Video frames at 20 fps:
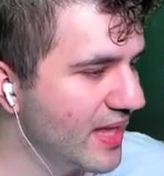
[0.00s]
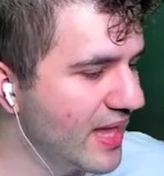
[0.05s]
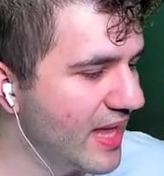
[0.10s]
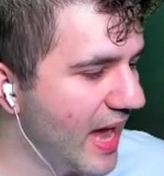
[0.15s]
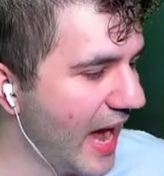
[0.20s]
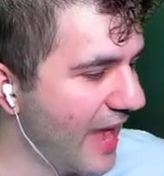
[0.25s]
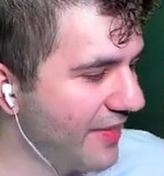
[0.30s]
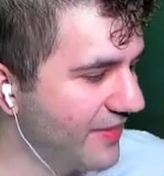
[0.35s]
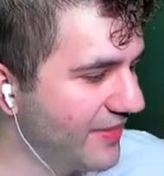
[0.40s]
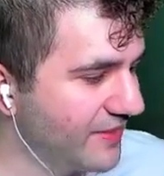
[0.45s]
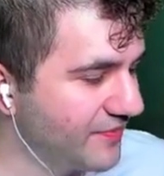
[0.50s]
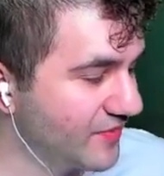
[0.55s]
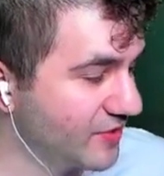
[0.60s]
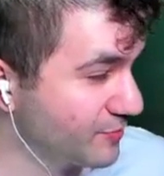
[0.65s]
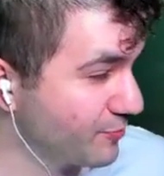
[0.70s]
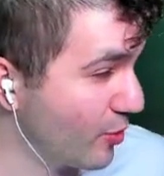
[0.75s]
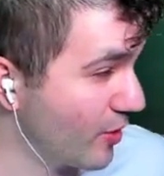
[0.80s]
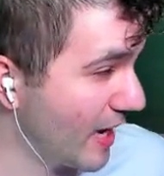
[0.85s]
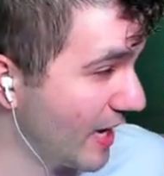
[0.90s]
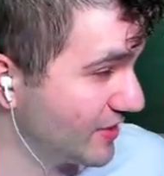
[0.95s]
I think at this
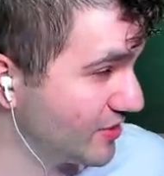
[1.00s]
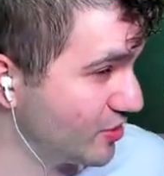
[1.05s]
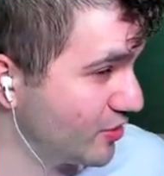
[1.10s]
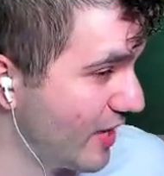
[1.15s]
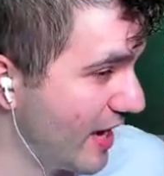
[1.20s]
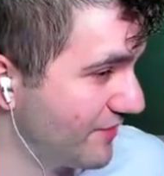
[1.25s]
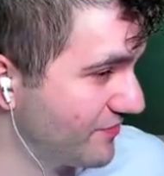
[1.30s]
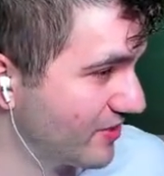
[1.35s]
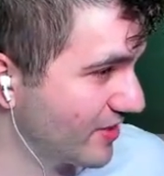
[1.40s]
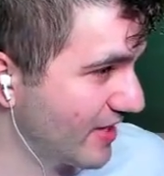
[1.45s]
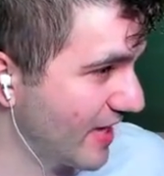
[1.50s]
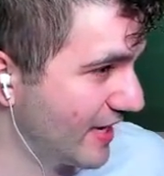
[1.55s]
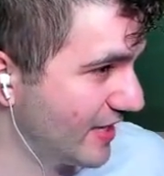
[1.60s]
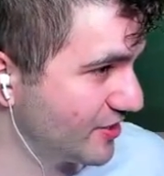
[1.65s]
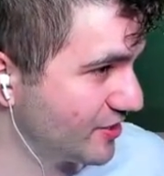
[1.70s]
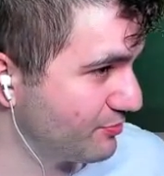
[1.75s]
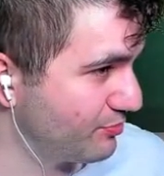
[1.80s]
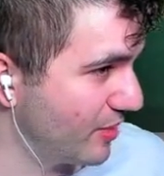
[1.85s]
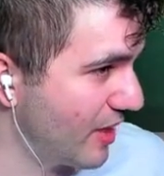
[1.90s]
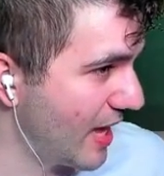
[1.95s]
point, I do have to kind of
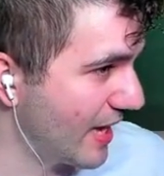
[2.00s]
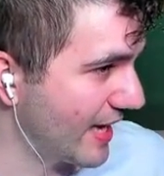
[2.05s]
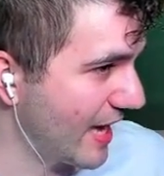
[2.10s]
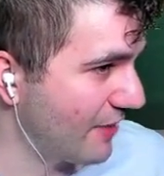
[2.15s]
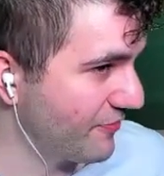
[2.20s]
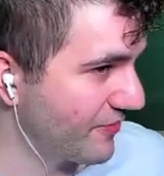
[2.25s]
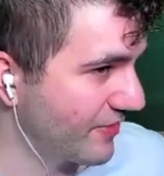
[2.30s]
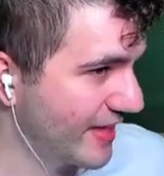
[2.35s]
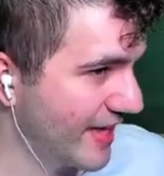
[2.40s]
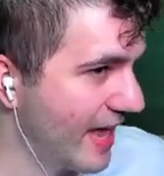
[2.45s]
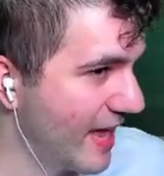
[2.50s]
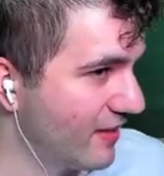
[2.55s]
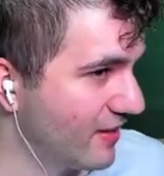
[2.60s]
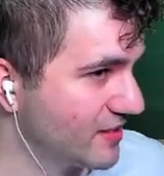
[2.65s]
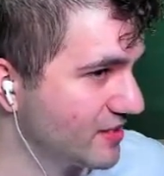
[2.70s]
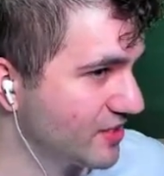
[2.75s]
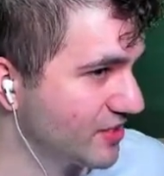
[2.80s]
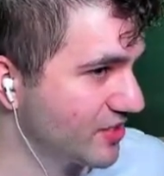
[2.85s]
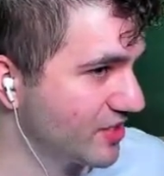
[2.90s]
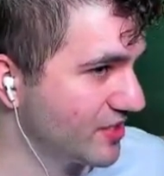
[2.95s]
just block out the Calyx,
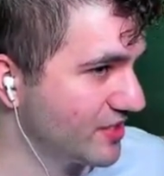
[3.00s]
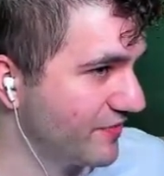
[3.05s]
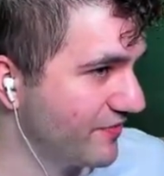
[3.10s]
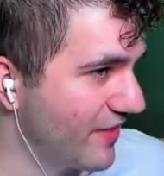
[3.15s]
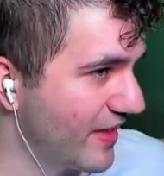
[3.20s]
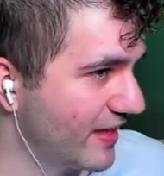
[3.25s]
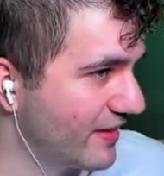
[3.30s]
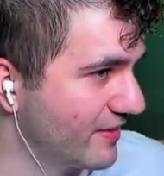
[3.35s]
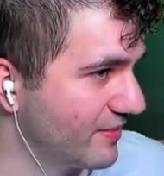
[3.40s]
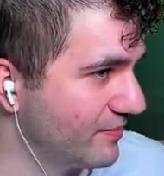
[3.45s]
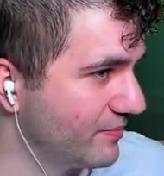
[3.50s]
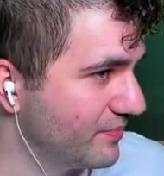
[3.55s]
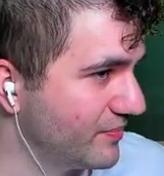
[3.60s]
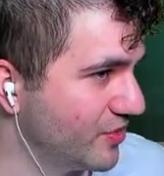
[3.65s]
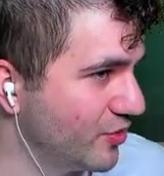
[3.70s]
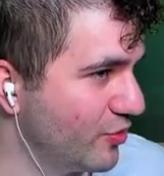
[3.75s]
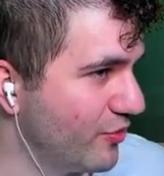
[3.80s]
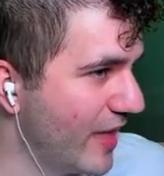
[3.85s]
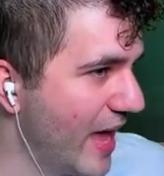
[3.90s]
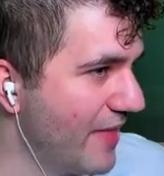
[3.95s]
just because if they
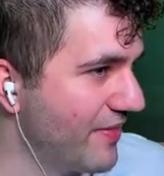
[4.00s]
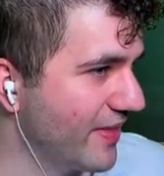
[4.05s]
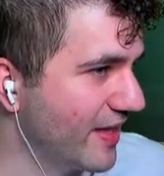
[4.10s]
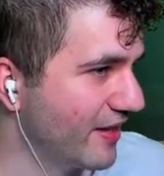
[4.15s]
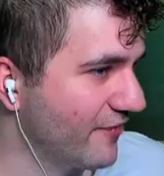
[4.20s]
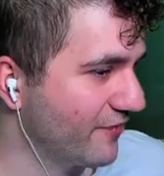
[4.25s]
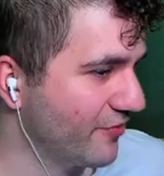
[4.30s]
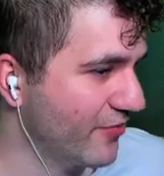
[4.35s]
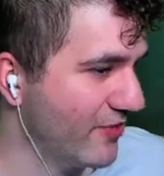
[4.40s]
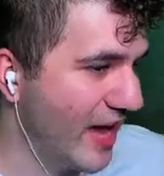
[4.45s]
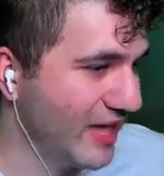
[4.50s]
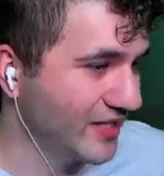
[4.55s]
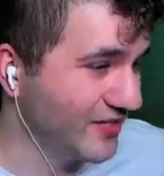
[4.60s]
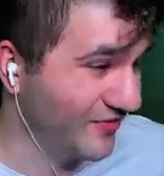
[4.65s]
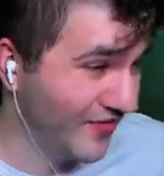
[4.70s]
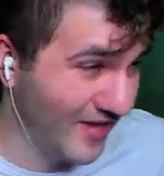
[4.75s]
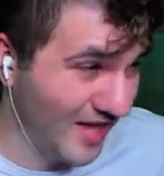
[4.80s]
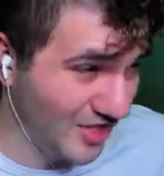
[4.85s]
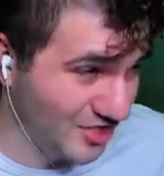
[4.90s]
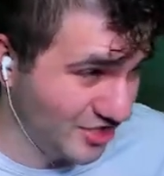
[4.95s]
do that, they get a free
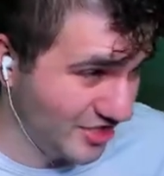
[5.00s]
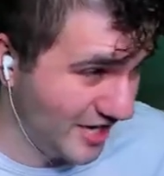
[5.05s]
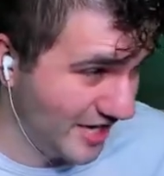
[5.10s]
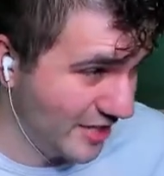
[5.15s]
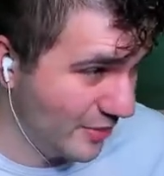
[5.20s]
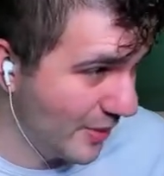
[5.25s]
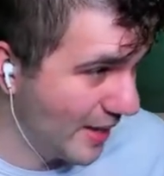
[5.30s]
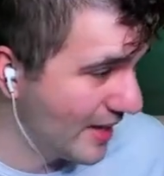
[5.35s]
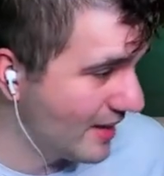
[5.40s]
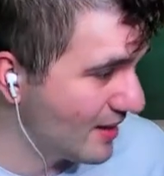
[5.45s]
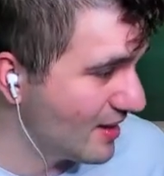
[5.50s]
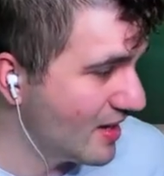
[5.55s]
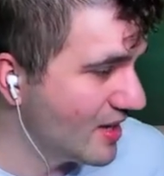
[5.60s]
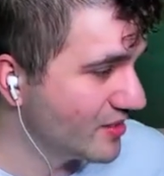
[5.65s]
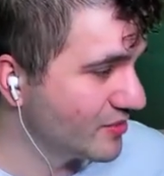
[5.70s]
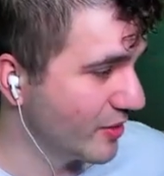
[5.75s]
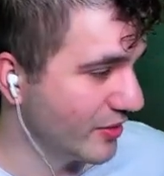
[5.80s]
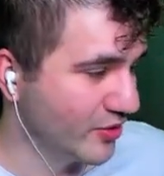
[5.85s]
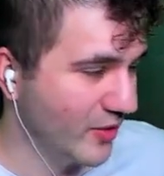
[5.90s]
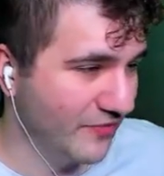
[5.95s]
ossification anyway.
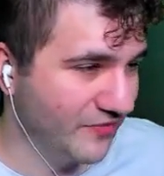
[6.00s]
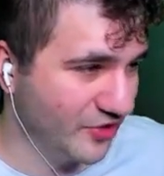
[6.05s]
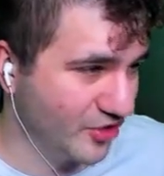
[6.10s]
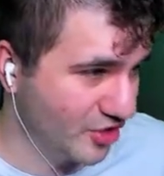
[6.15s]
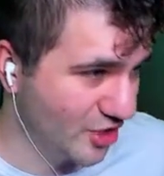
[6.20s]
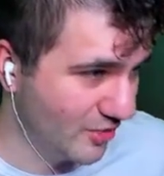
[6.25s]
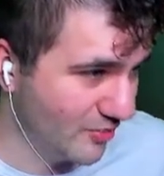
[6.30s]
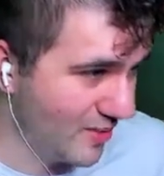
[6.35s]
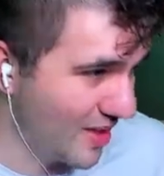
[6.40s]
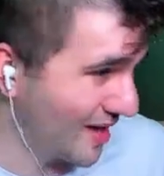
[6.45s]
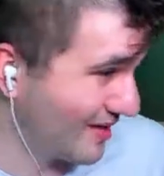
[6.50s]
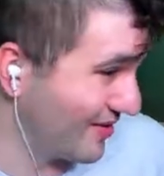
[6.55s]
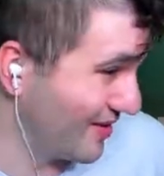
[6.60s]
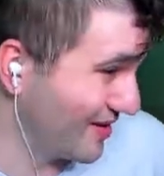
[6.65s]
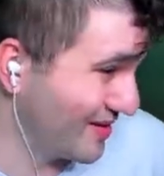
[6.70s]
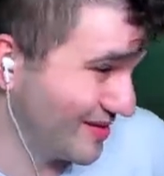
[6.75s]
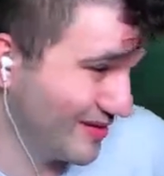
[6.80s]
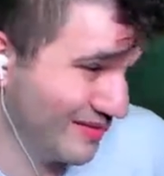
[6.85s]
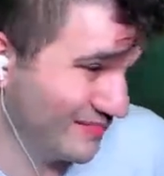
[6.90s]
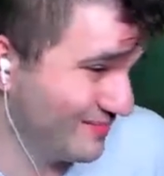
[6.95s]
So I do have to chub block
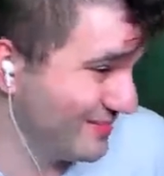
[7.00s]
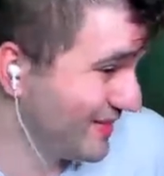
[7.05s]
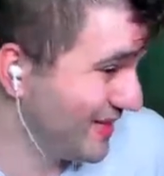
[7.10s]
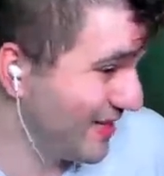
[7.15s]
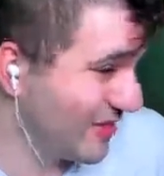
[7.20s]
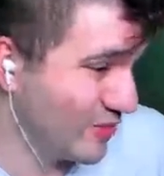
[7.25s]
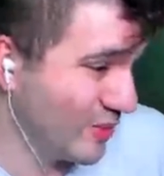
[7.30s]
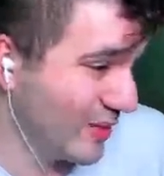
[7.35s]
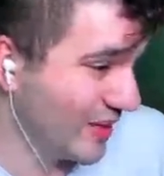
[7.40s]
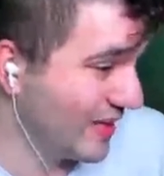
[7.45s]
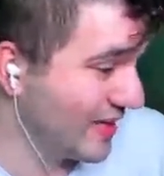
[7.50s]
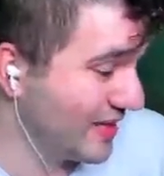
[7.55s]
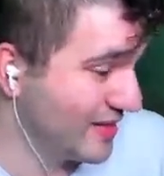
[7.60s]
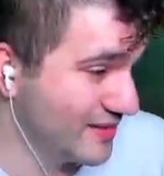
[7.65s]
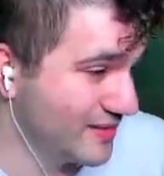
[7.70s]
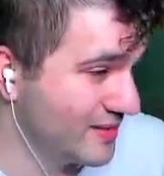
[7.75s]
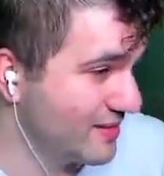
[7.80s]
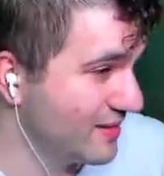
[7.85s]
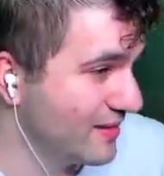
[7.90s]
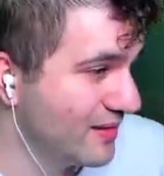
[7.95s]
this. It is what it
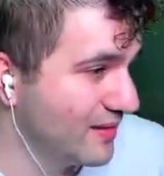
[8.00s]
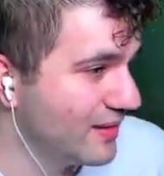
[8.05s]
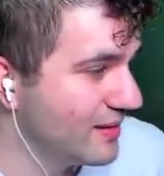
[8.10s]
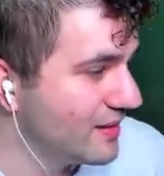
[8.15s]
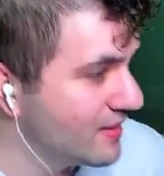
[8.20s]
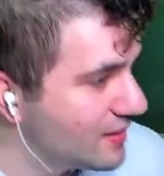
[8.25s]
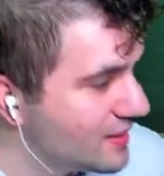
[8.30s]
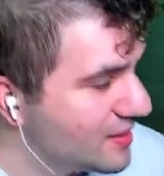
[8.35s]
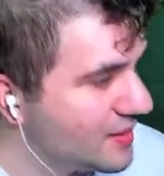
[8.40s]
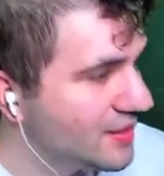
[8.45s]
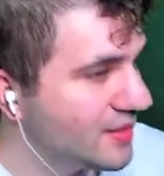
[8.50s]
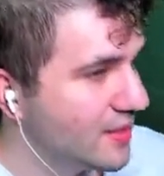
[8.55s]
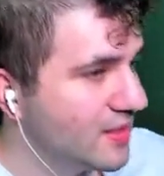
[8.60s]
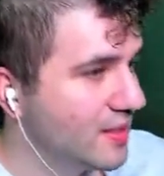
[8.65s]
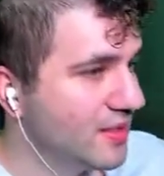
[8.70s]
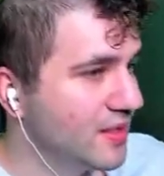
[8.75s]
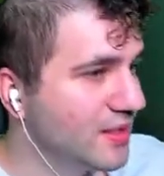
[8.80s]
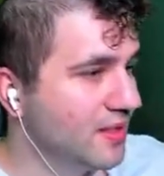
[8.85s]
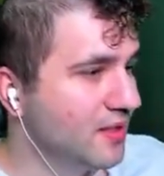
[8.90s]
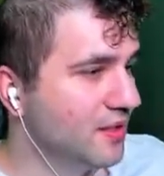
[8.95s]
is.
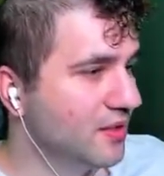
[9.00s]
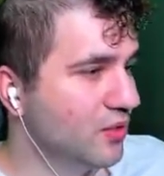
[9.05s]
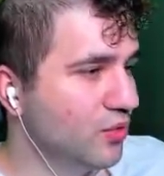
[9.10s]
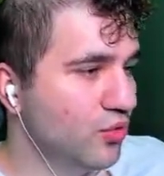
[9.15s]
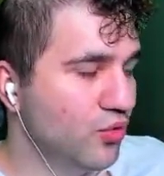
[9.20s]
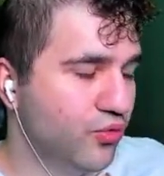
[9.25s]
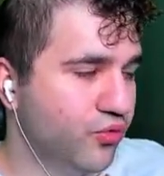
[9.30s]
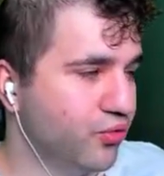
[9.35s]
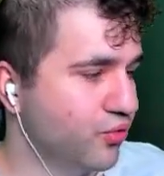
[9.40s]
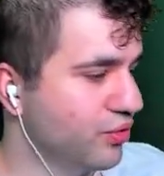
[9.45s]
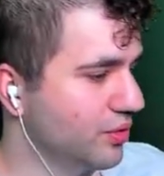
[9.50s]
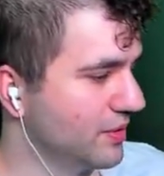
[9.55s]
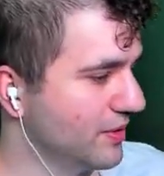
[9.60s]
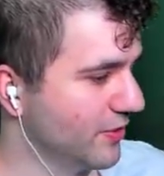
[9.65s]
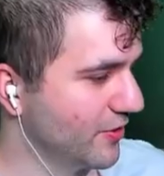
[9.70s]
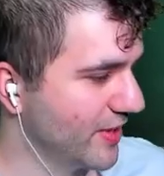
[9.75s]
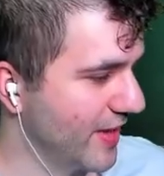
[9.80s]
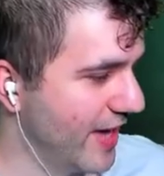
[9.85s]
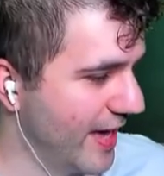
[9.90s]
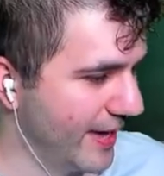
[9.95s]
Oof.
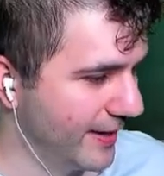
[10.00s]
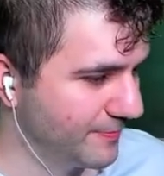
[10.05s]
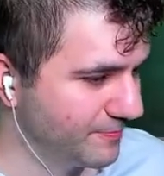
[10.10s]
Okay.